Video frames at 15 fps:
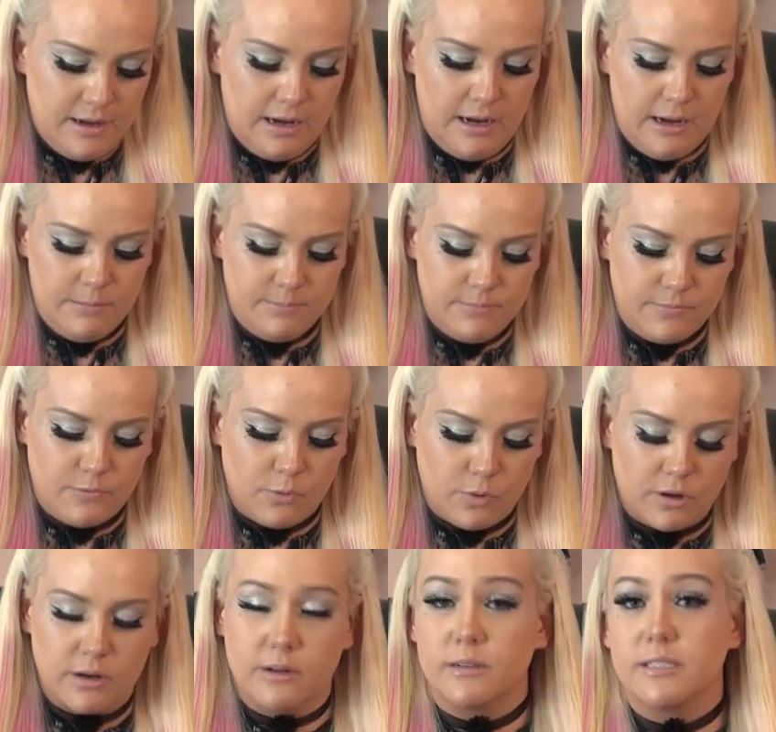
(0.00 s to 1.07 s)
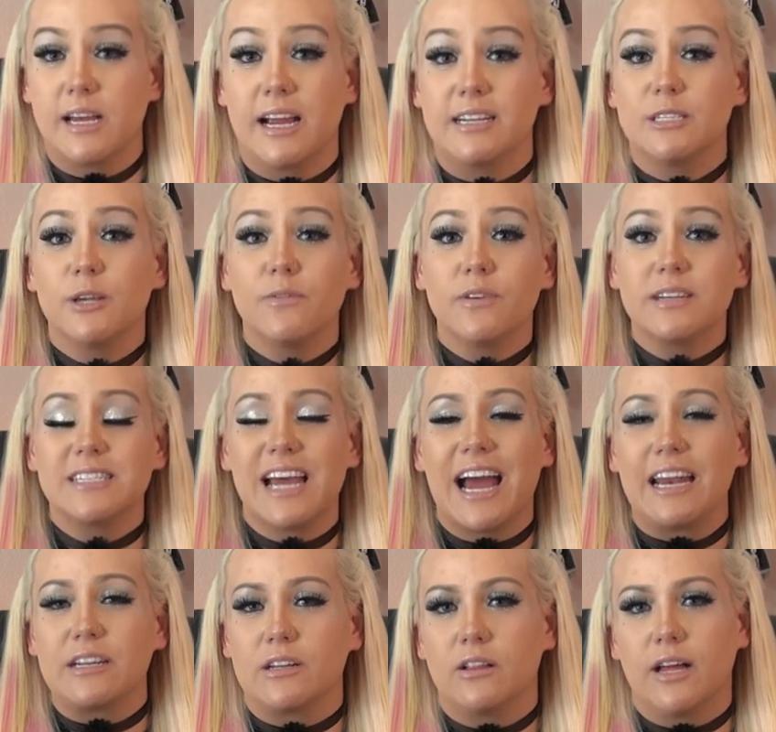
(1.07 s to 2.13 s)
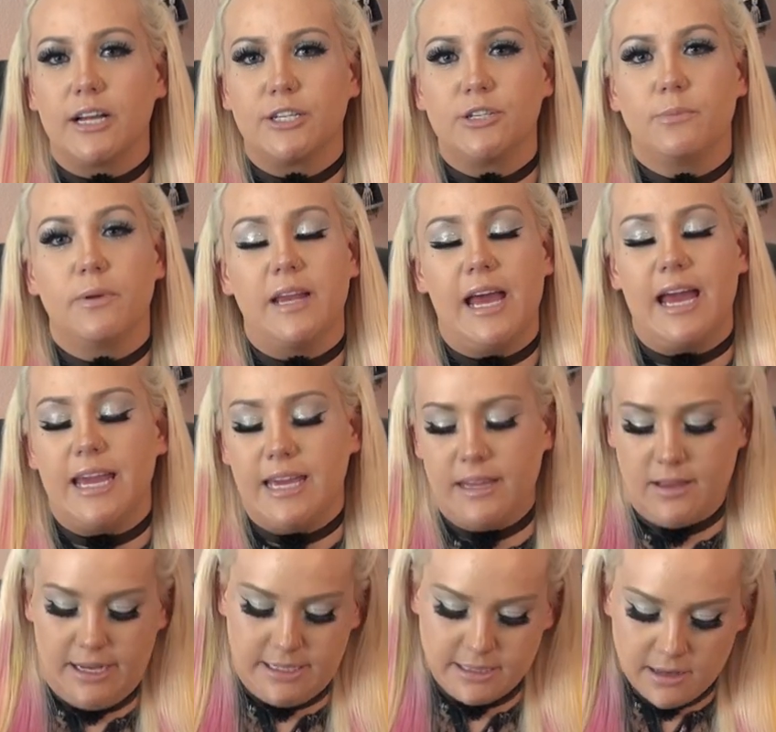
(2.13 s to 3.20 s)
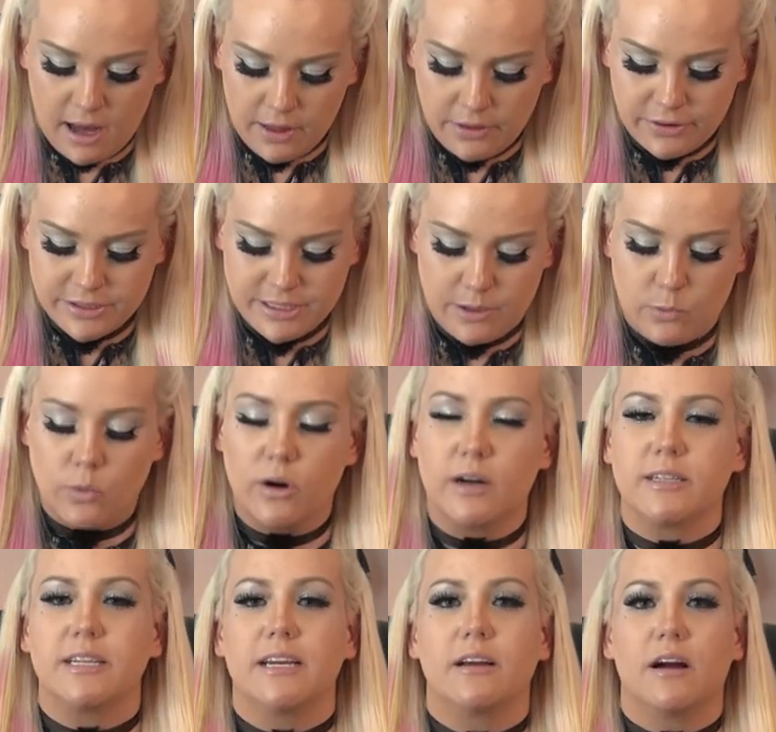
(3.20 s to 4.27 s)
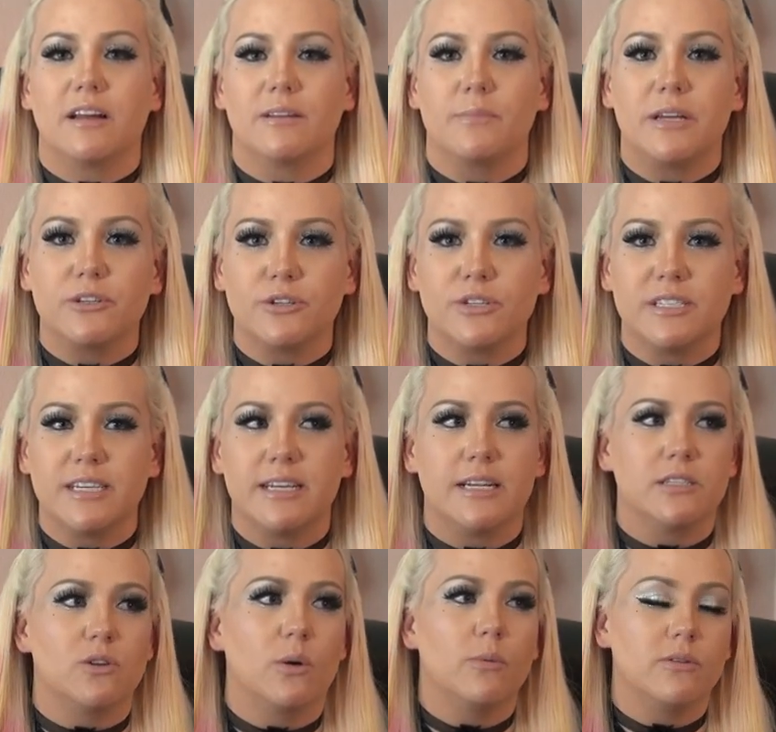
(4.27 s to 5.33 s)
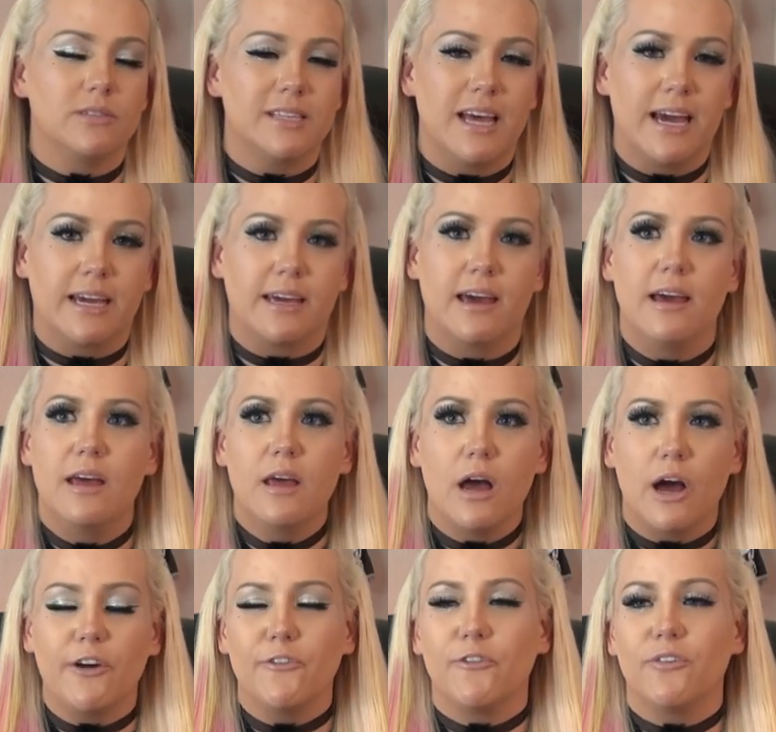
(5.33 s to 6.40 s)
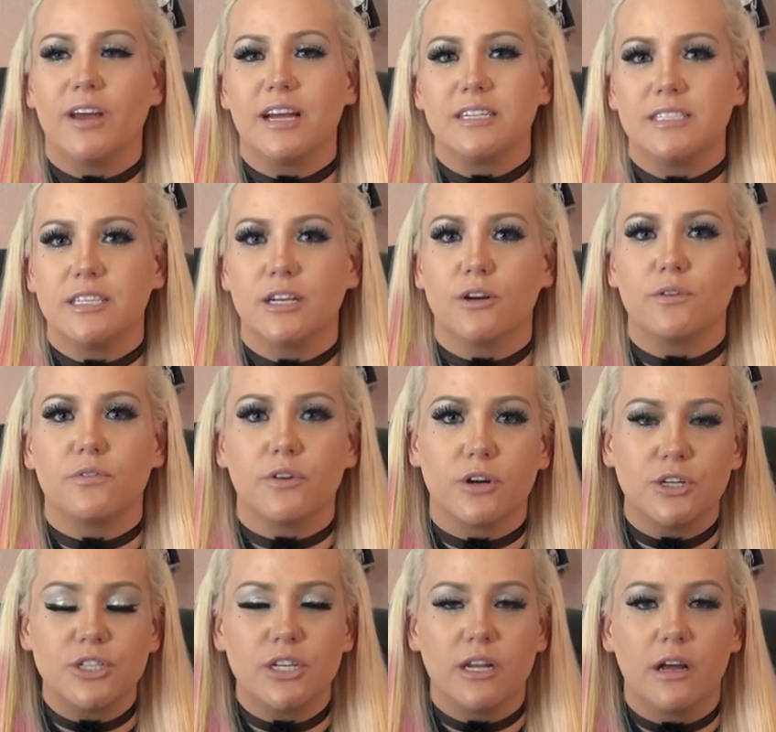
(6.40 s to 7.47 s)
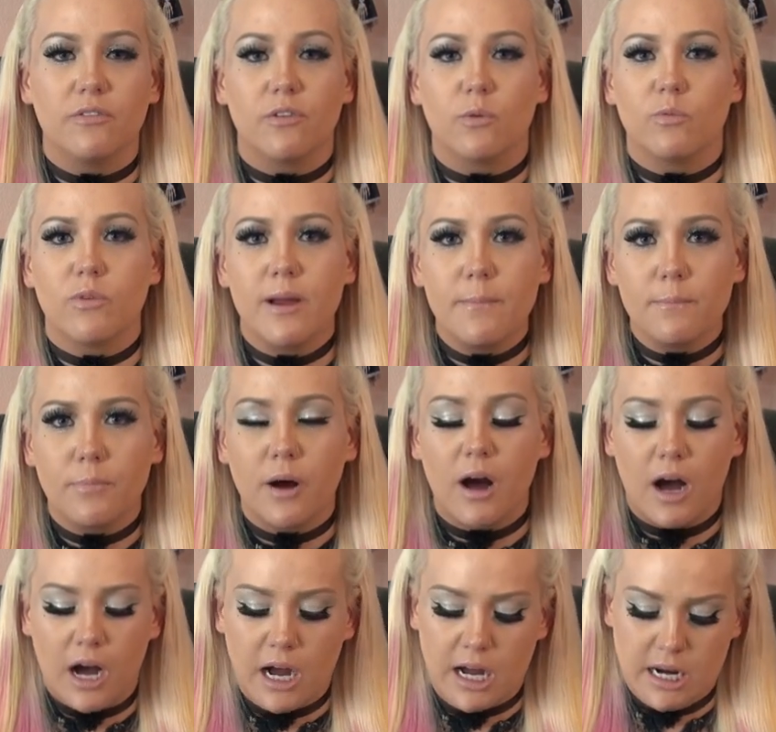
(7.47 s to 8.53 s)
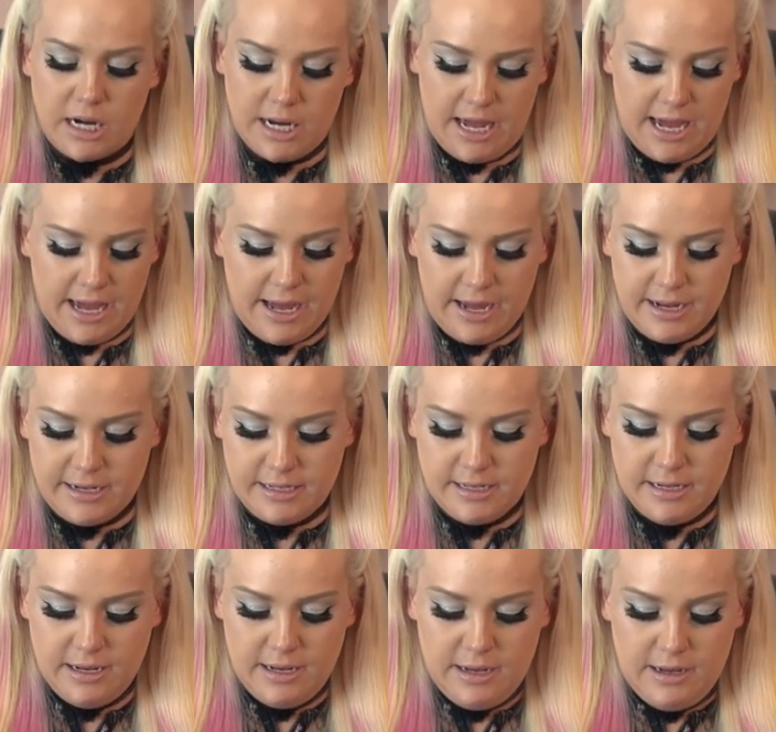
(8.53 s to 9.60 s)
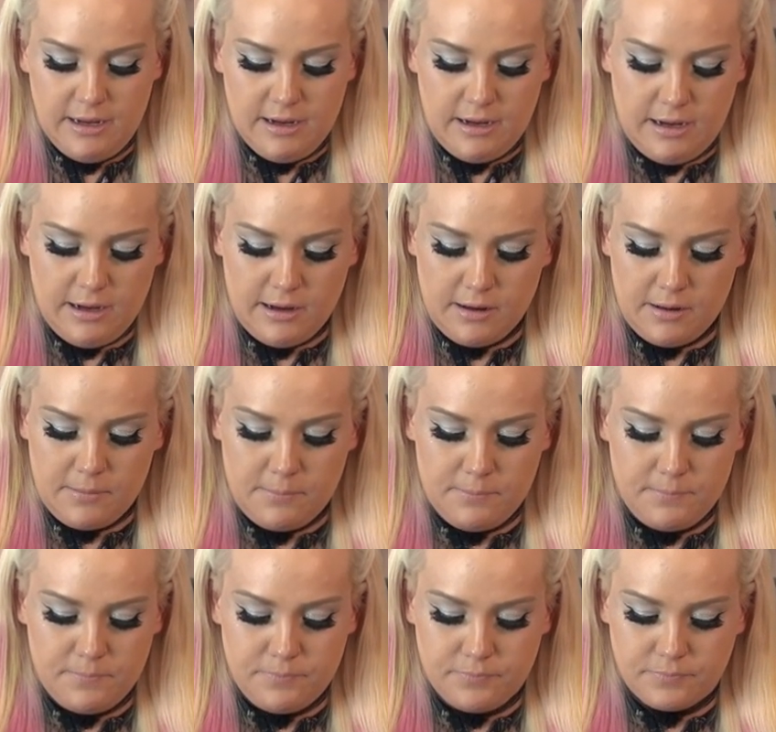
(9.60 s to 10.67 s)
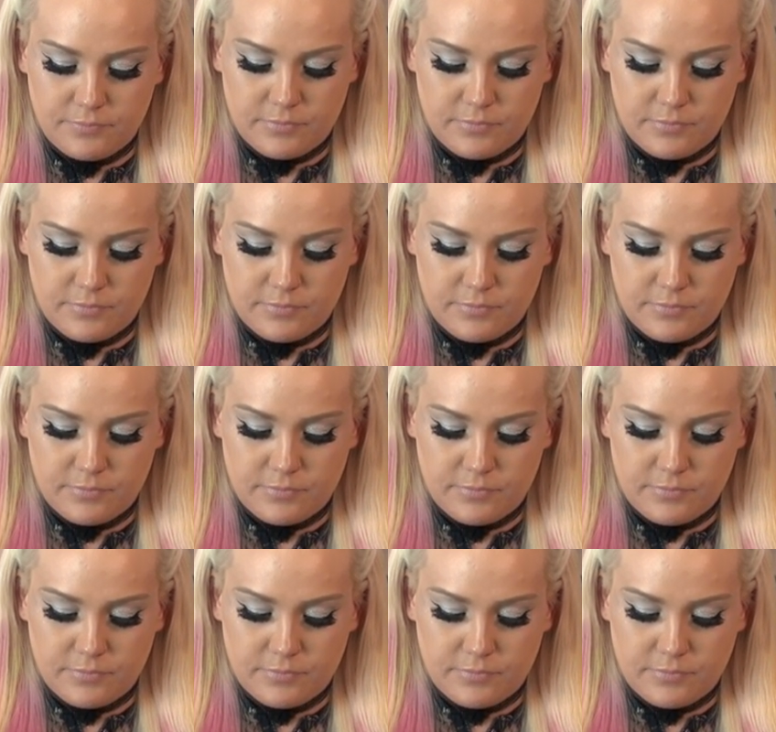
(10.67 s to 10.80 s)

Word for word: um, for scientific data collection, but hey, he likes colors, it worked, it got him interested. It's almost like a fancier version of a REM pod, and um,